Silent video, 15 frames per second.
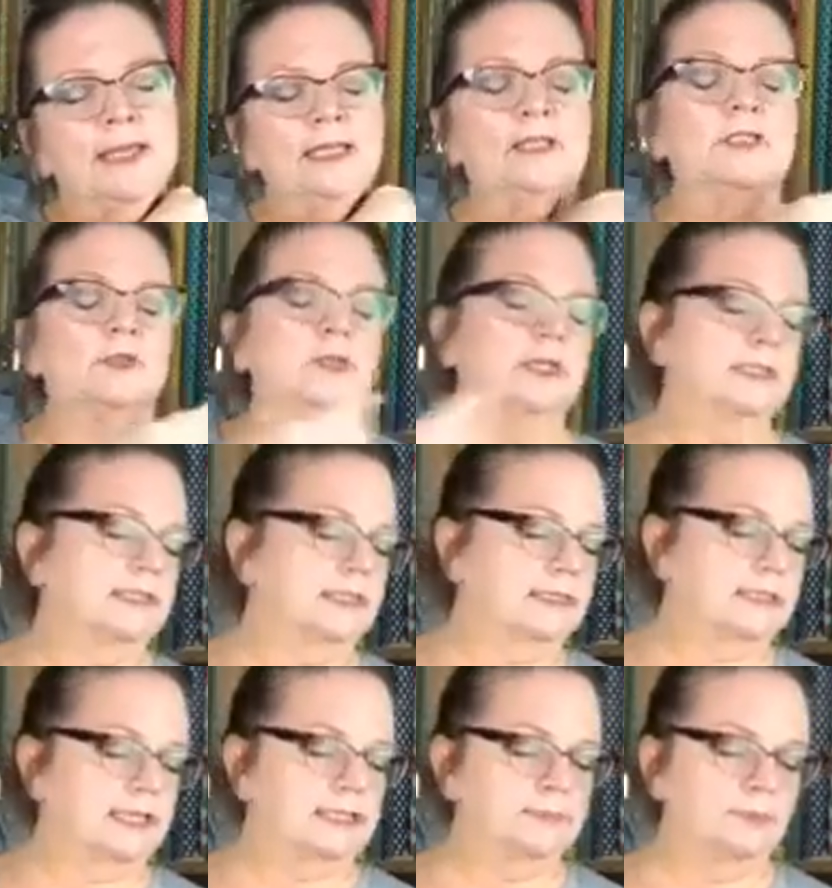making tunics
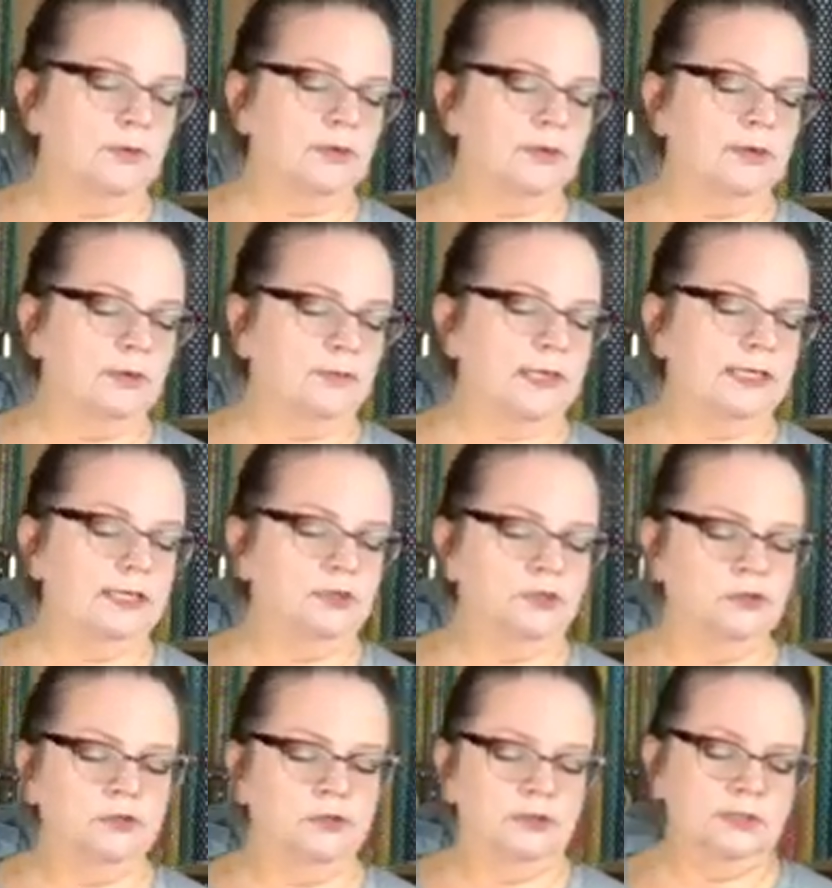these days more than they're making
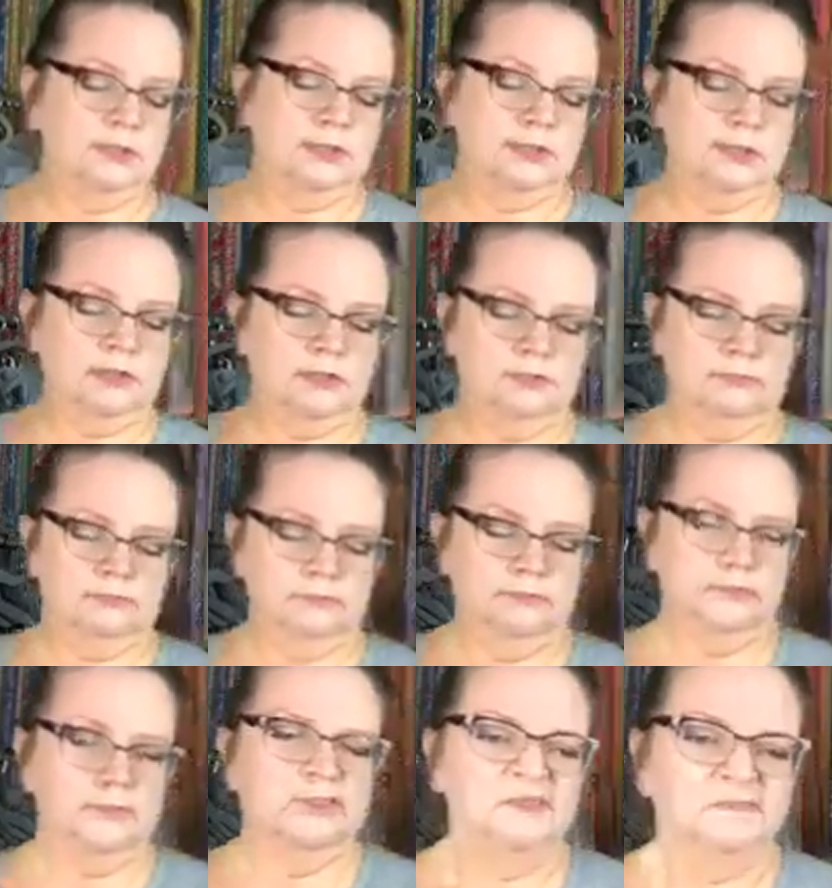shirts. So
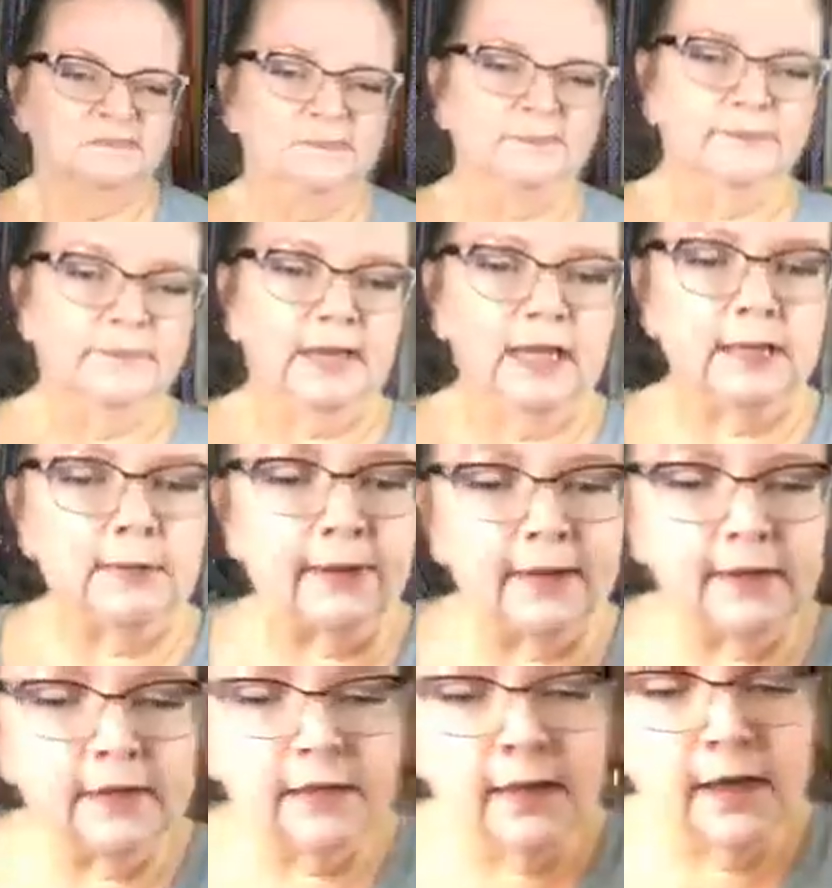
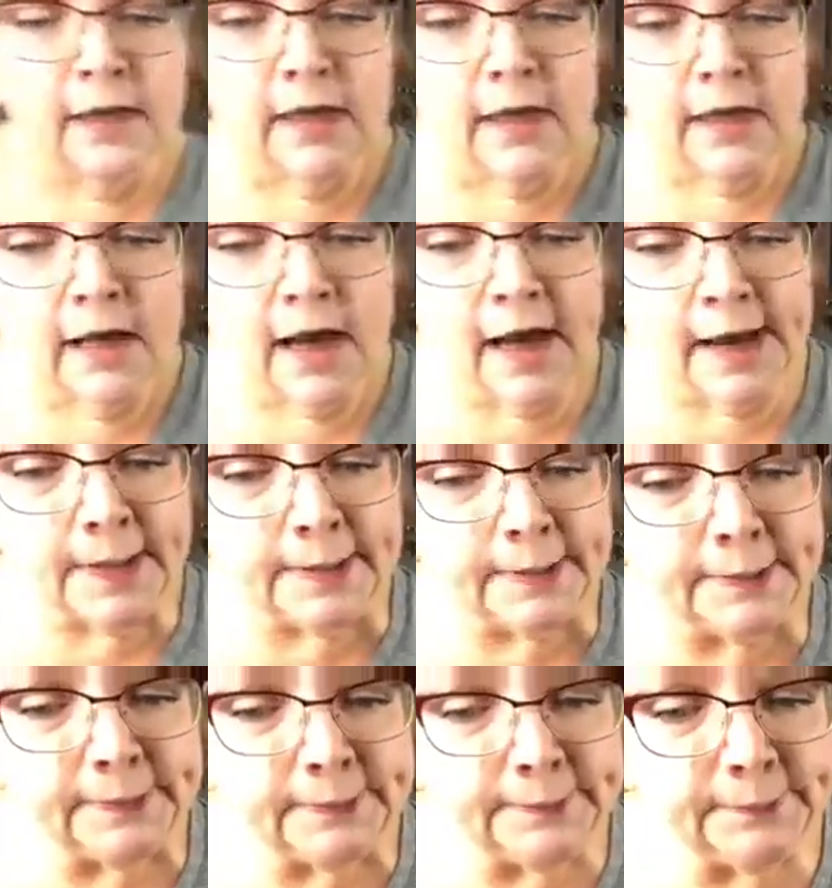anyway,
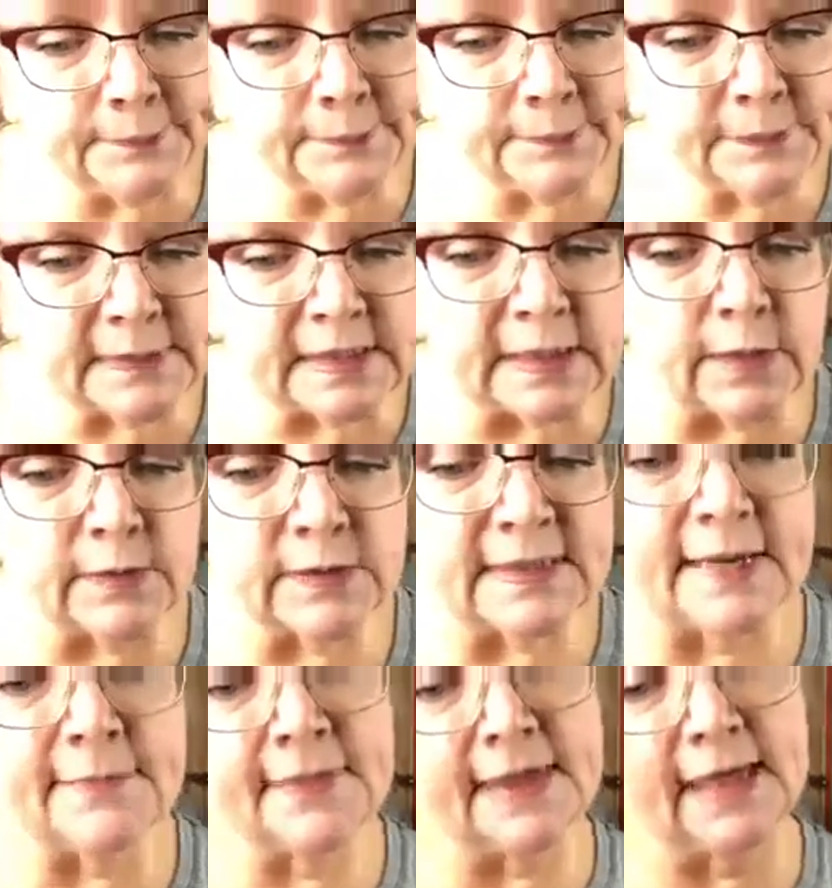so
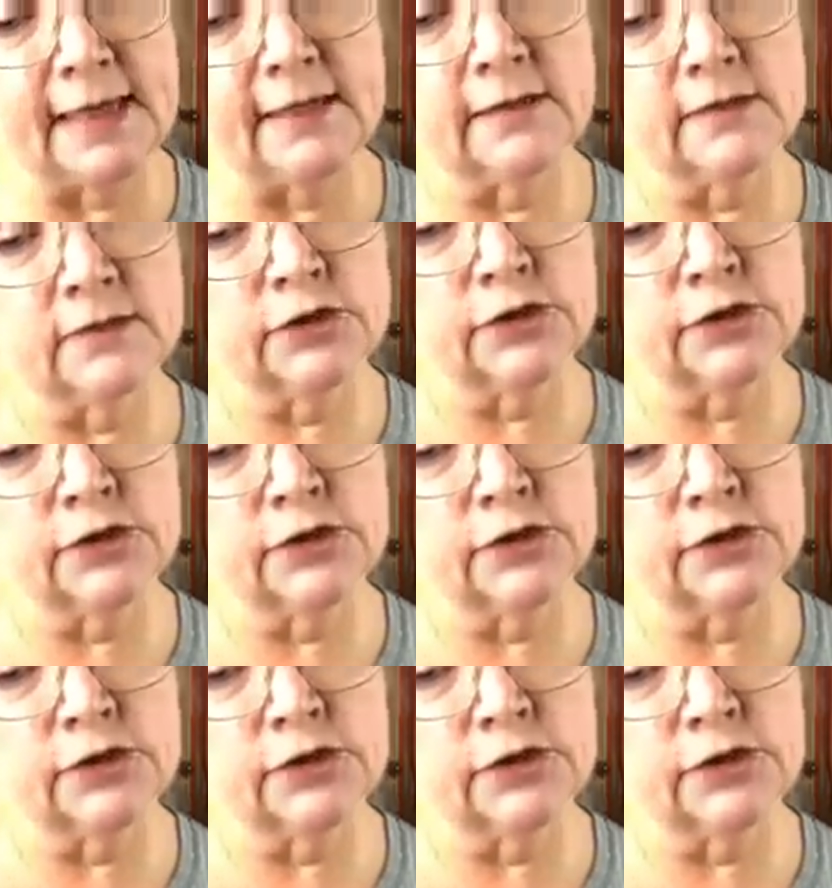same thing,